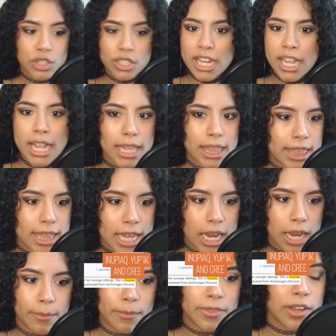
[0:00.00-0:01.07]
seeing a
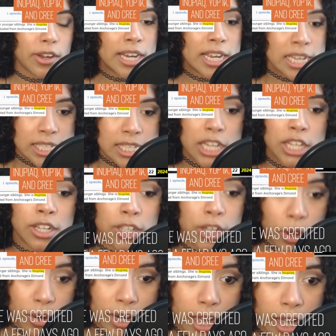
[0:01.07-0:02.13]
theme. There is
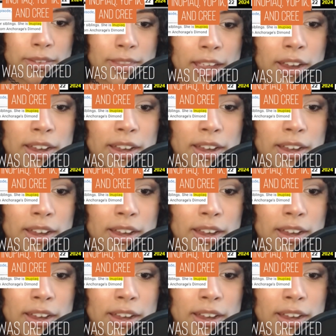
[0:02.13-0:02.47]
Yagoda. They are